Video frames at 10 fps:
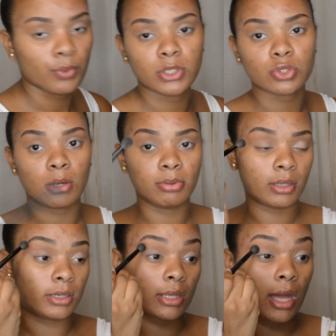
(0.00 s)
We're just going to
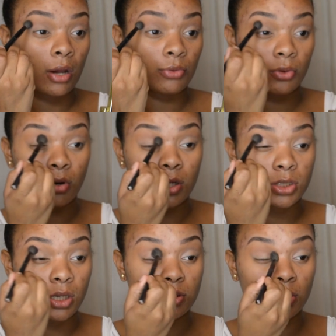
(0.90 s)
blend out the
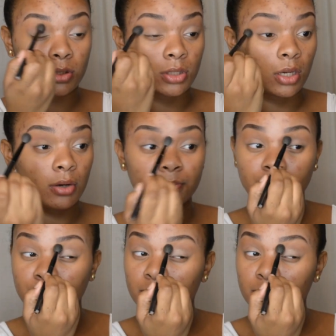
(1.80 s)
harsh lines right there.